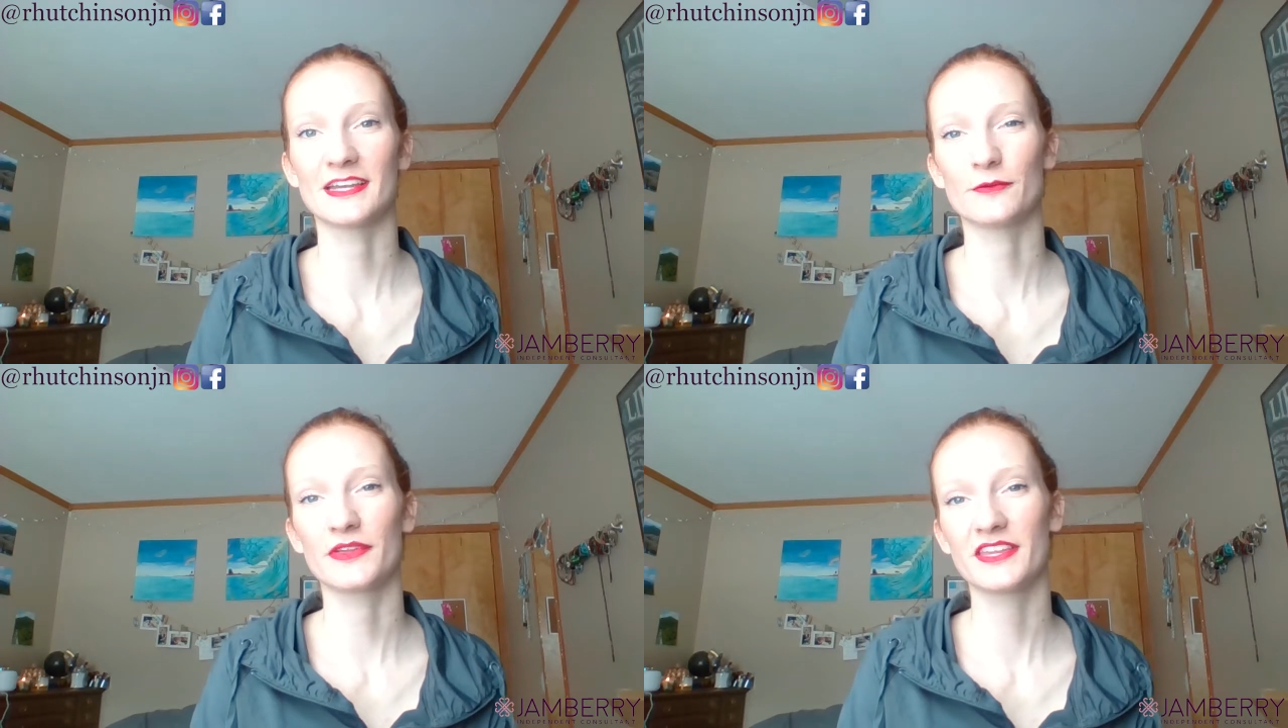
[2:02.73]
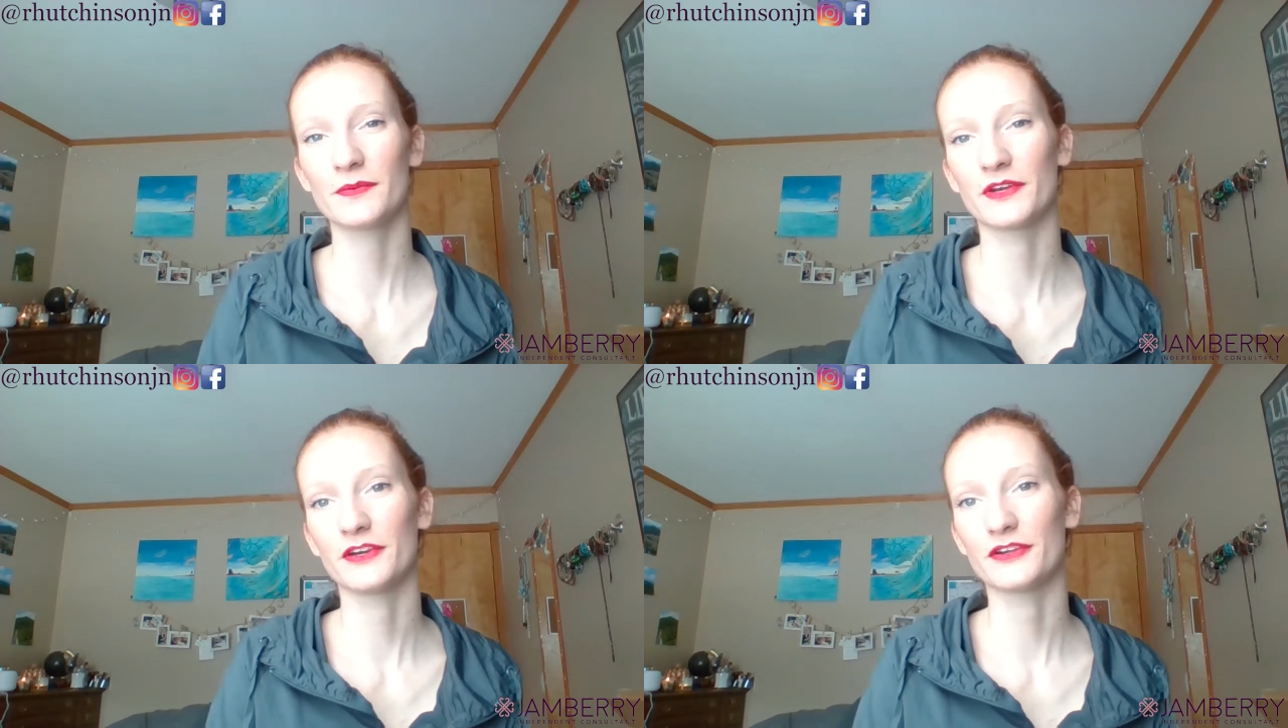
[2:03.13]
in with it
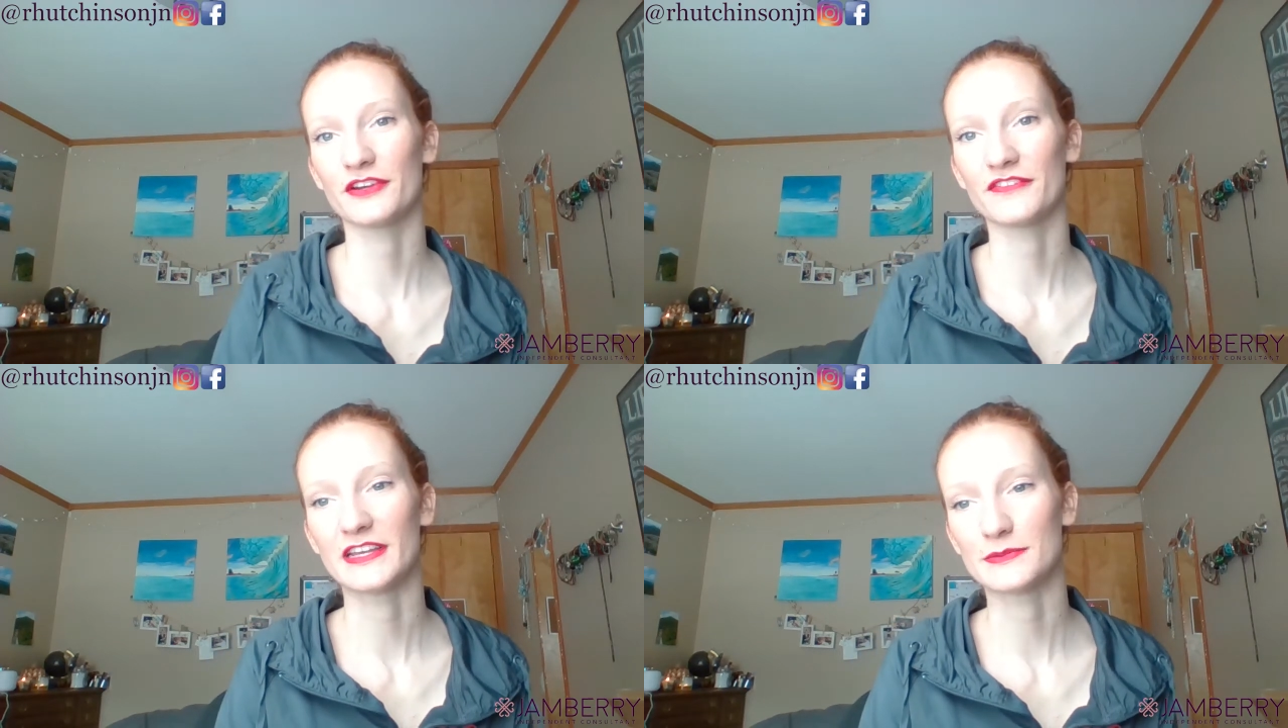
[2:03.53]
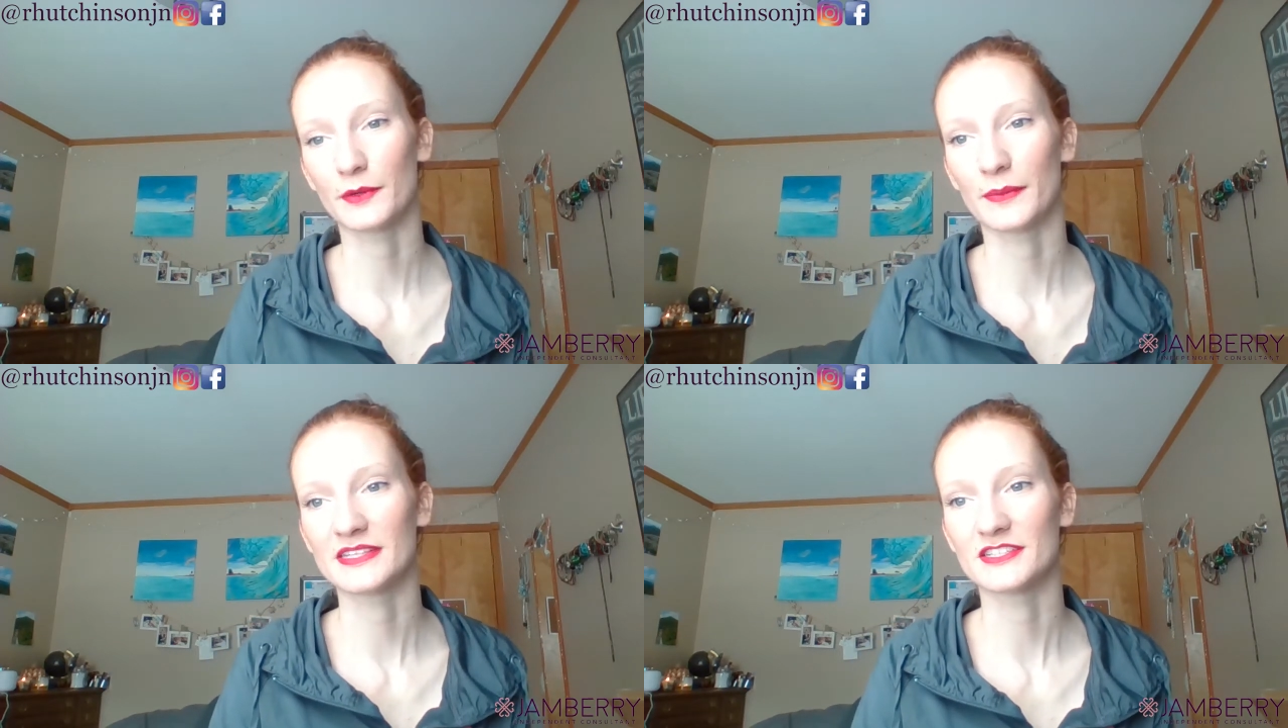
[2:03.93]
when you do your
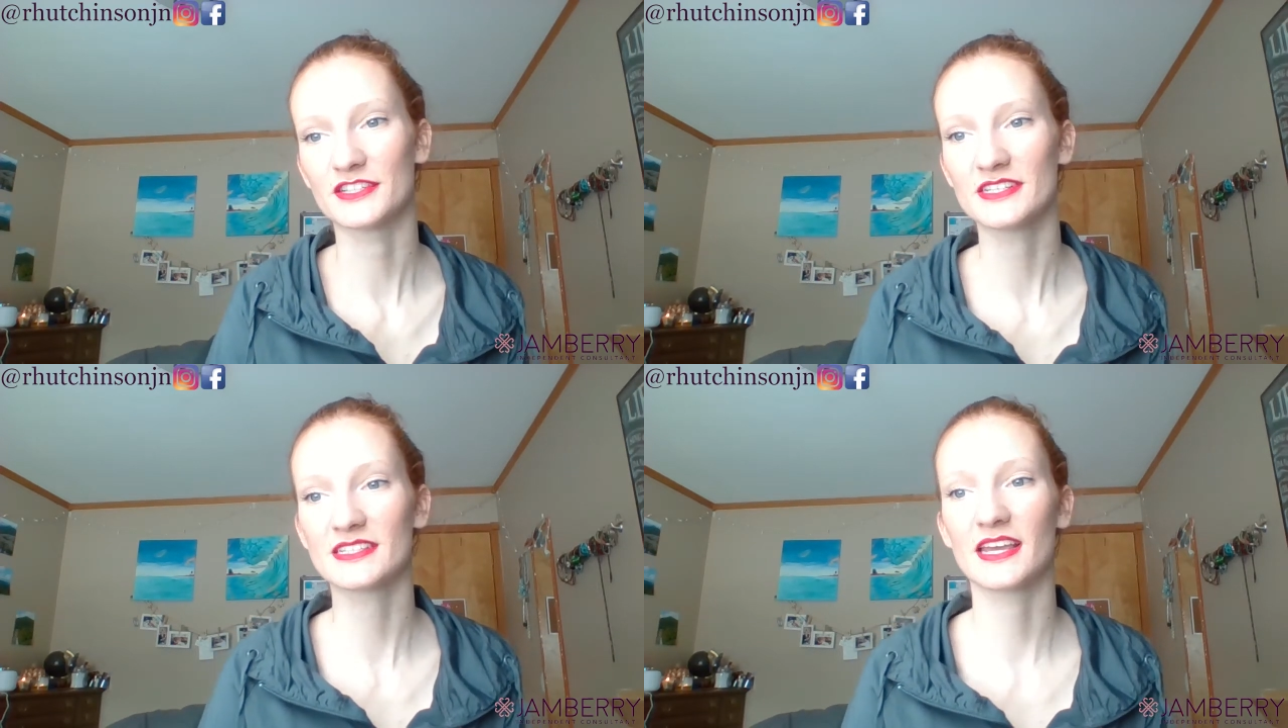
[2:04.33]
Facebook messages.